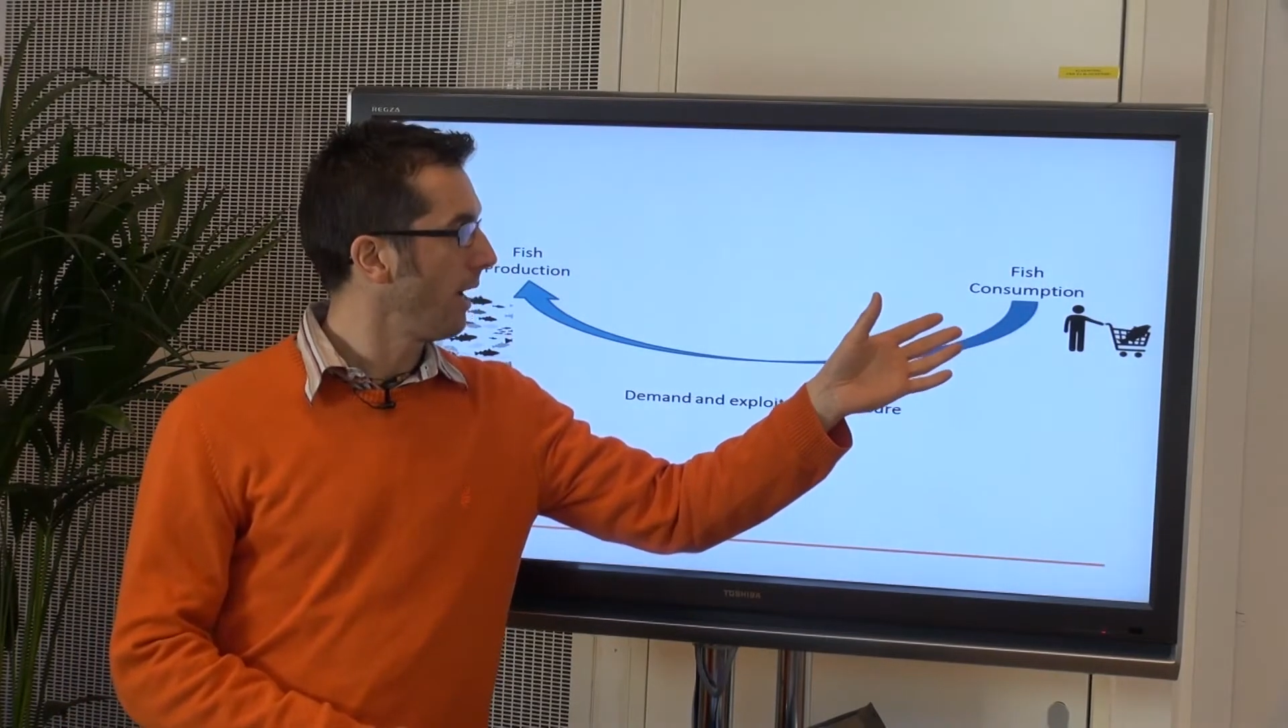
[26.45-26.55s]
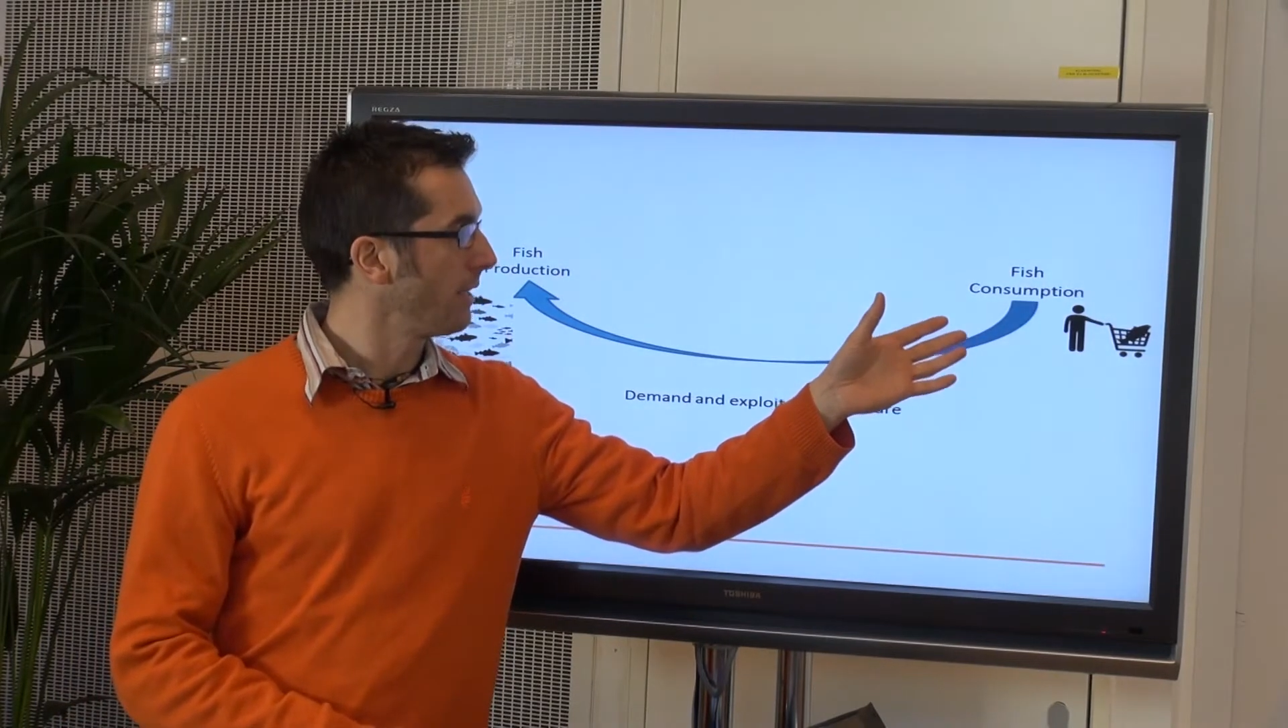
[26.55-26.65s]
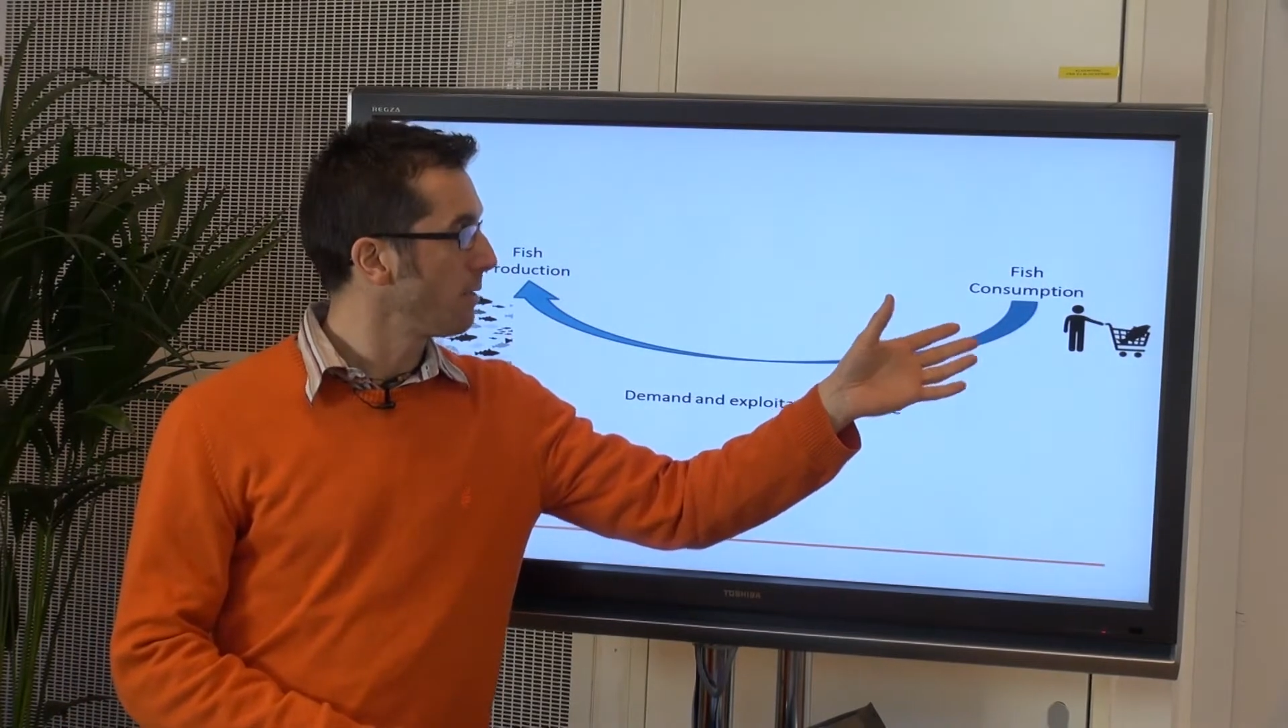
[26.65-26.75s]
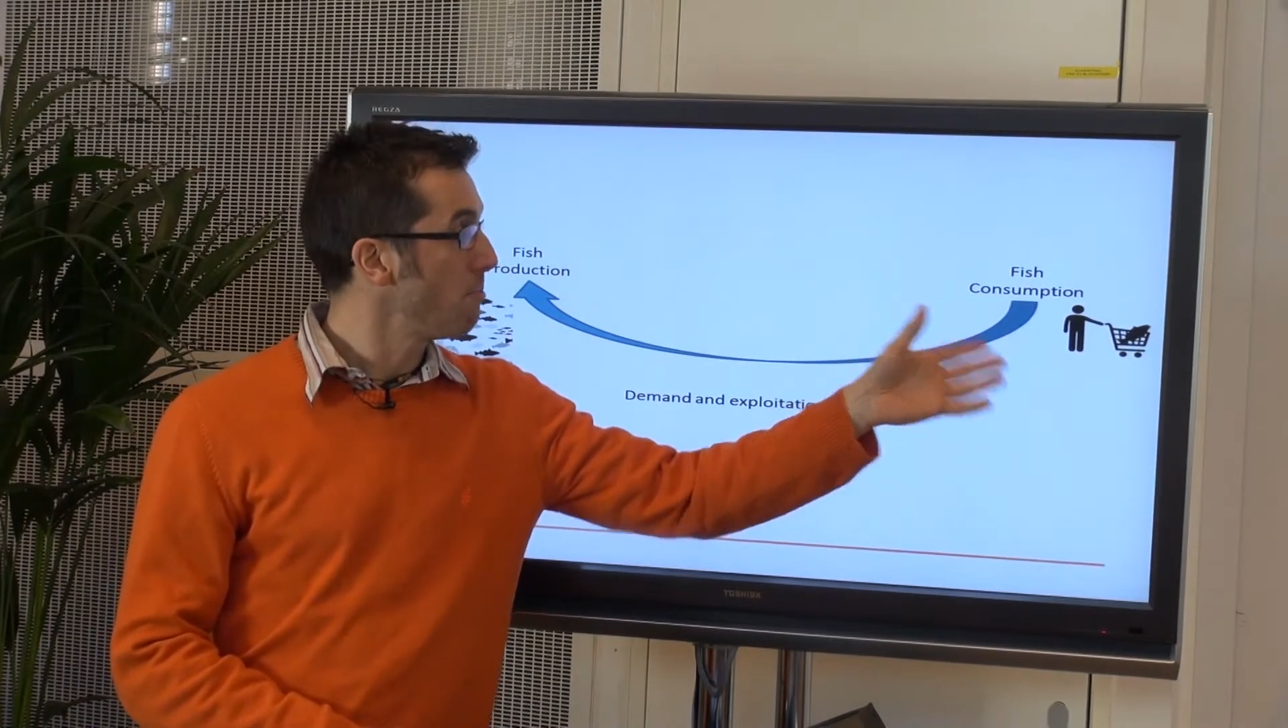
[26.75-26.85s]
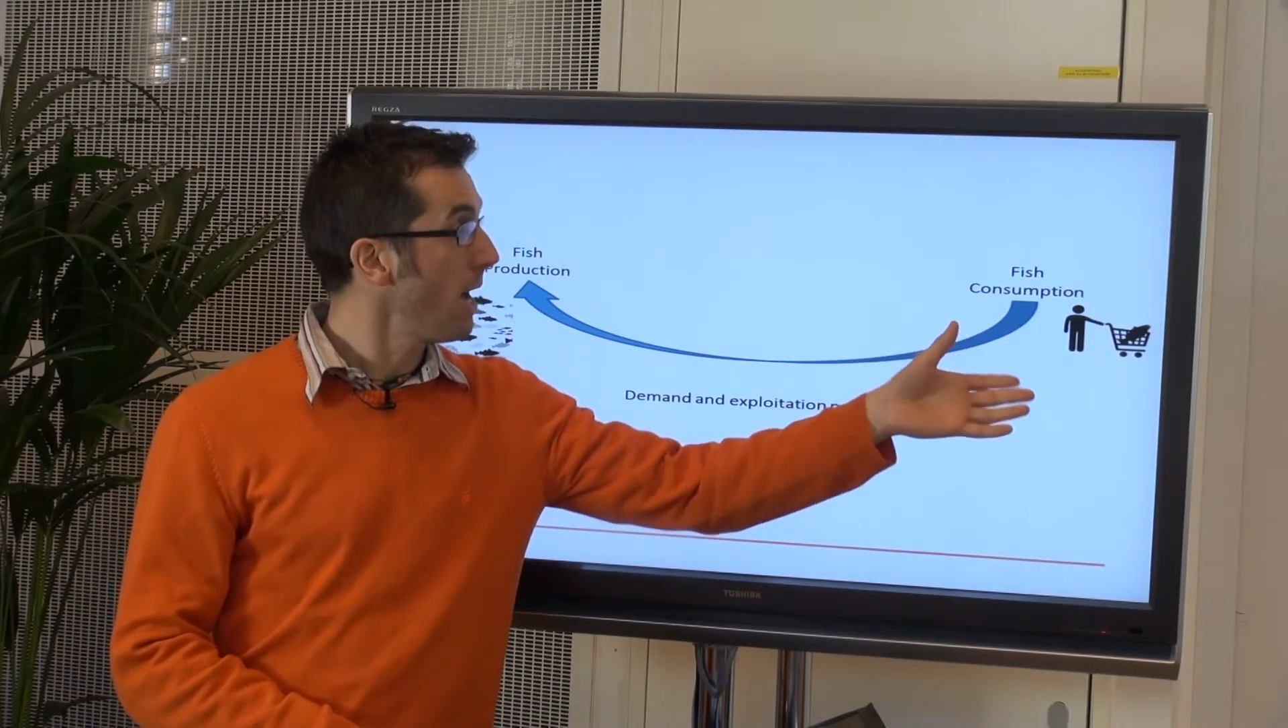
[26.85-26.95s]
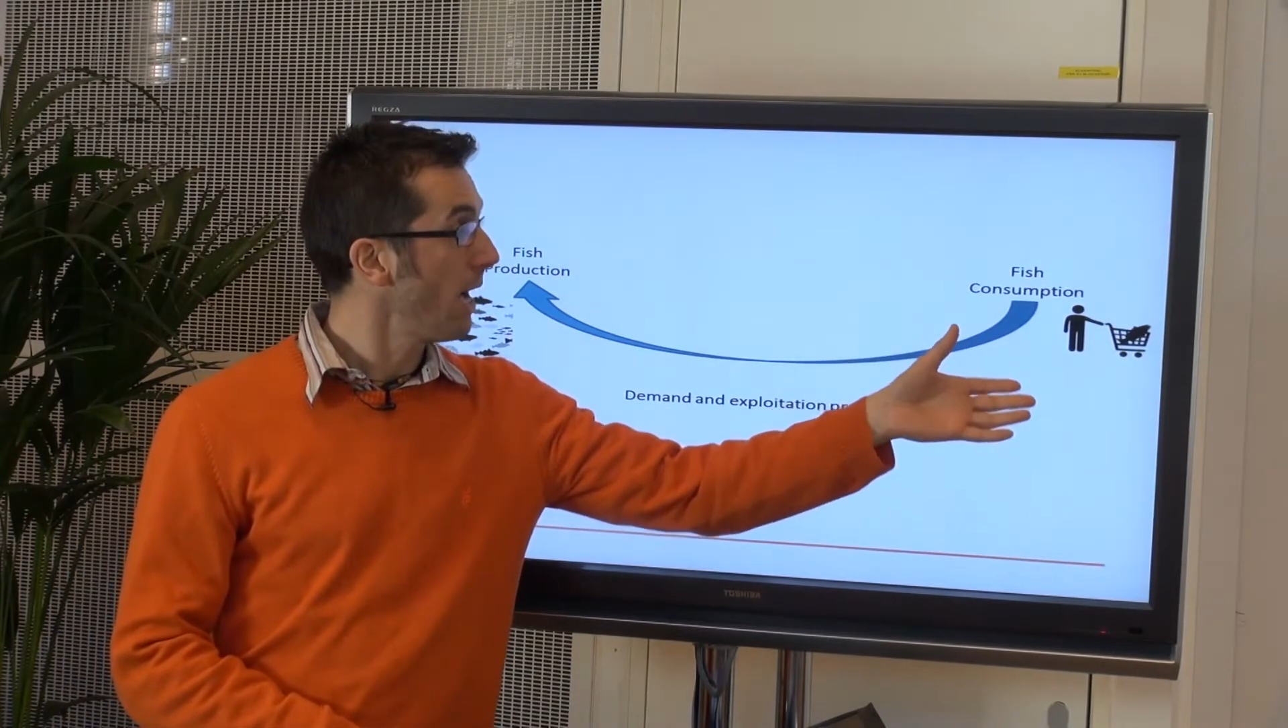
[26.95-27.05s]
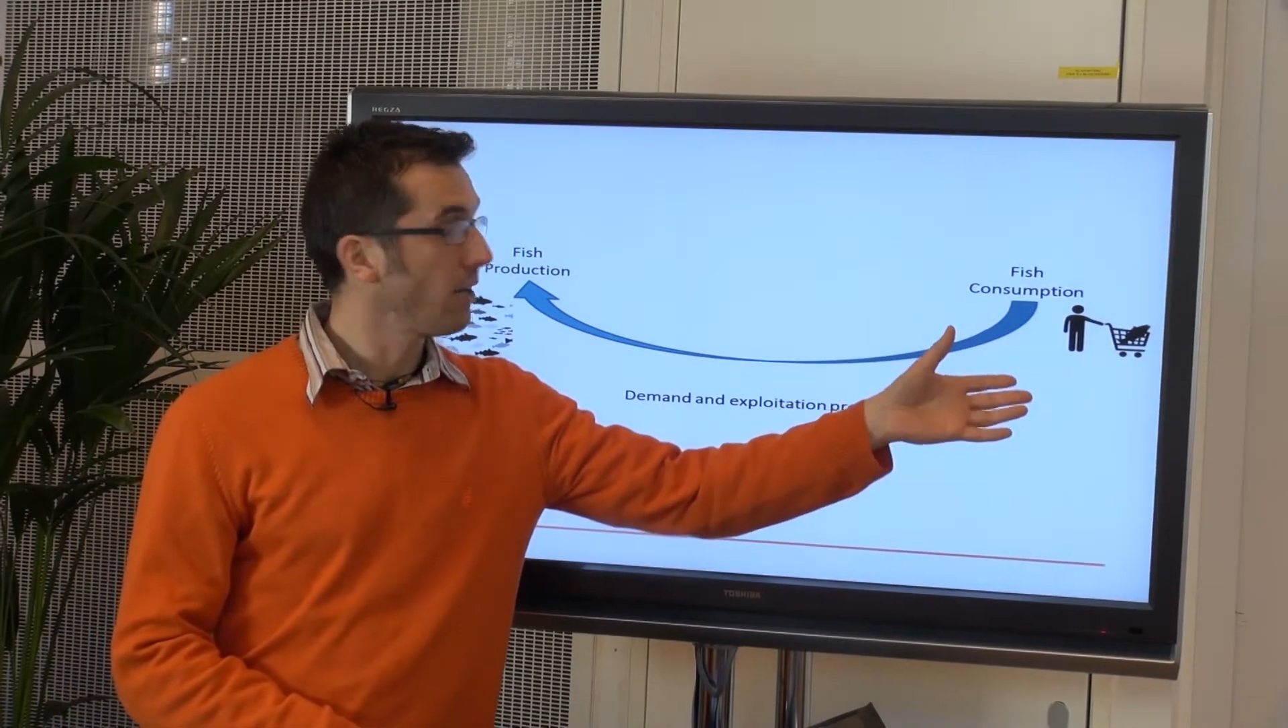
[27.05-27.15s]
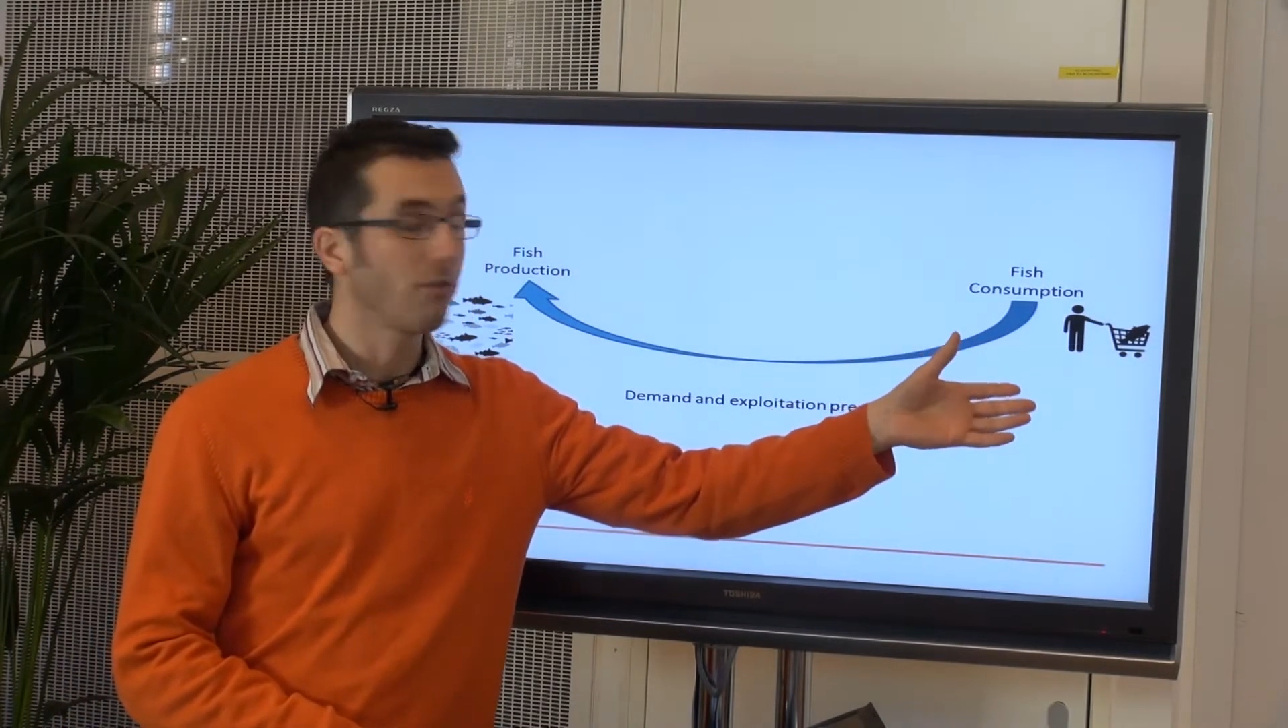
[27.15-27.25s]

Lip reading: demand